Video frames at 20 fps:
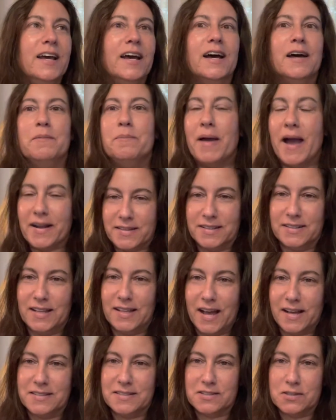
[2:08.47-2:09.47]
a back to
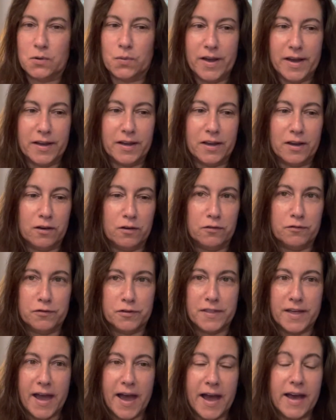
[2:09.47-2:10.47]
class is the way I go for
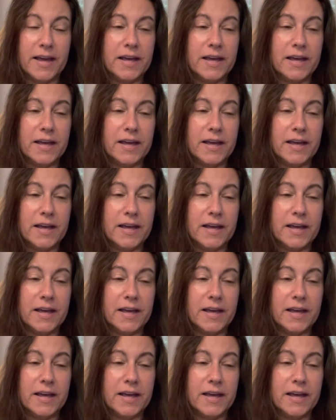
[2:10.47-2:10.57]
that.